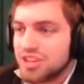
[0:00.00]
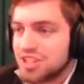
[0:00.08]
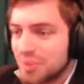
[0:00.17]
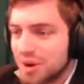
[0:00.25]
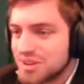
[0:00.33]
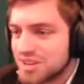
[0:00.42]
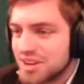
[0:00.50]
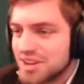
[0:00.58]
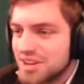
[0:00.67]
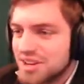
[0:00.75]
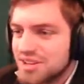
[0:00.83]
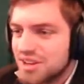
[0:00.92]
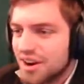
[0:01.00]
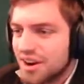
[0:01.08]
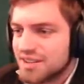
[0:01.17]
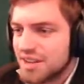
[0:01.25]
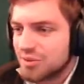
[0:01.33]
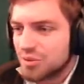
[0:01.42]
that's just the person.
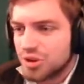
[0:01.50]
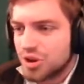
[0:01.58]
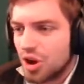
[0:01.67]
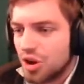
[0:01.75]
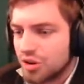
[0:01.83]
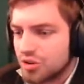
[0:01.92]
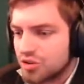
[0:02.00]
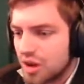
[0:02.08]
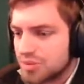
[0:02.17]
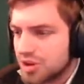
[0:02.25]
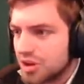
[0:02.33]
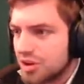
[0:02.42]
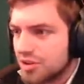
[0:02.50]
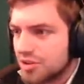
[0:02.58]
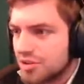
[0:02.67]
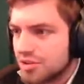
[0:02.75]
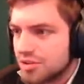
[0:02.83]
Sorry, is that rude to call her a Trap Jaw?